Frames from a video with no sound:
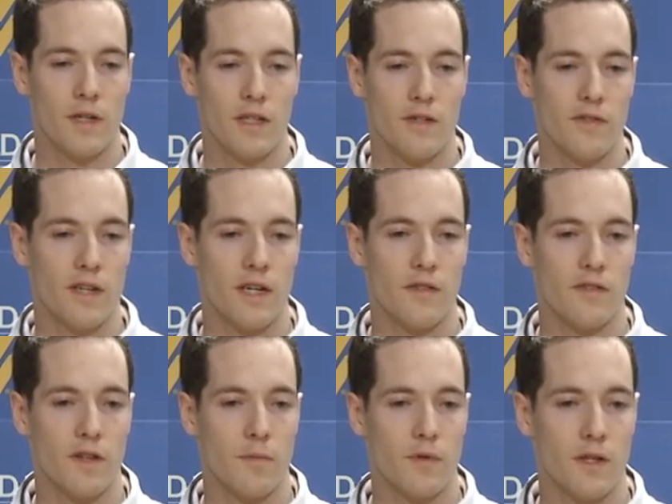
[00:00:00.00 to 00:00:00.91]
Like you said, it's
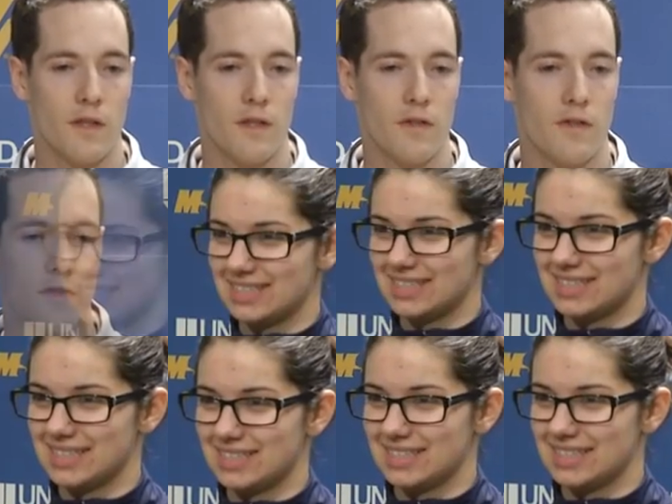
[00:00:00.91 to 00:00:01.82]
something that's
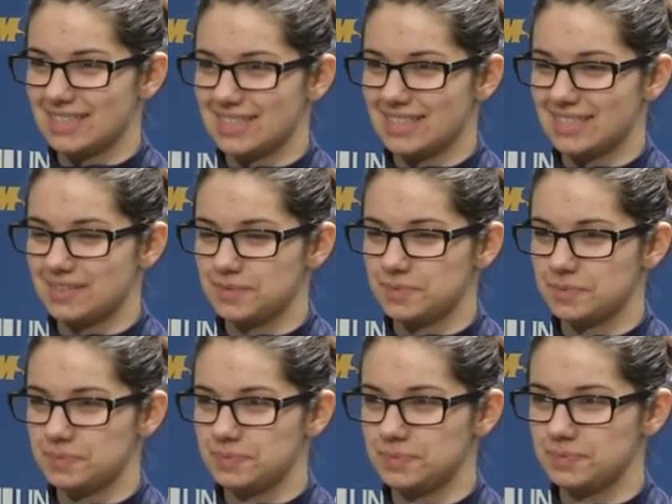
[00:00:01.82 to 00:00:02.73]
not been
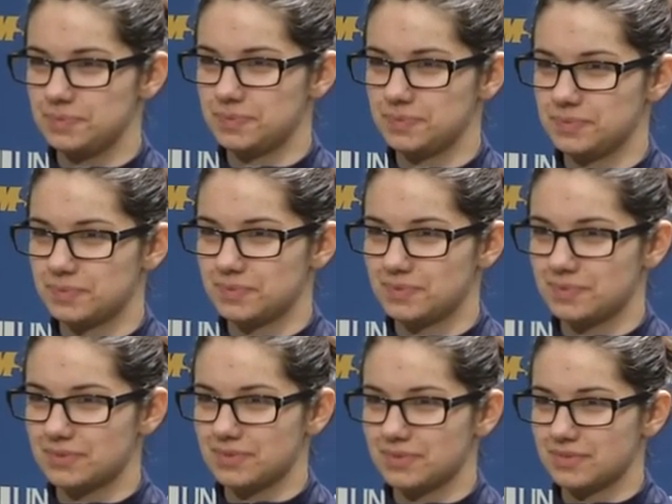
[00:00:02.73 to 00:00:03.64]
done for
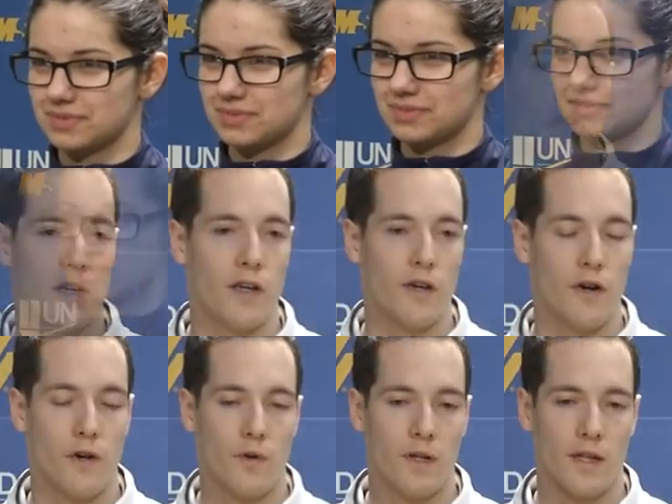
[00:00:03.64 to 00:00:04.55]
12 years. And
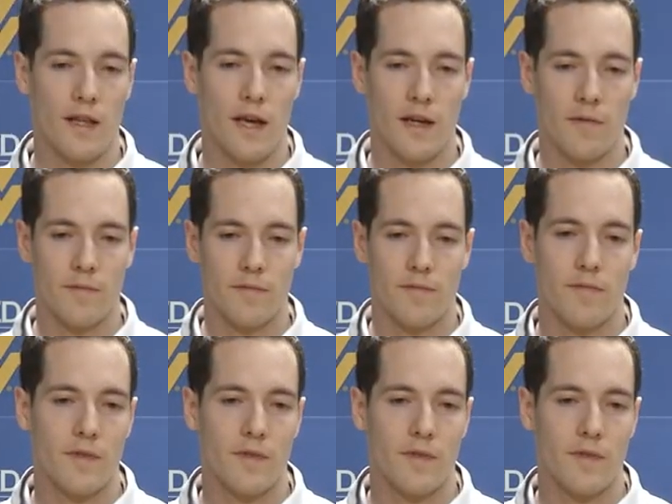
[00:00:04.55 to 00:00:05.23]
not only that,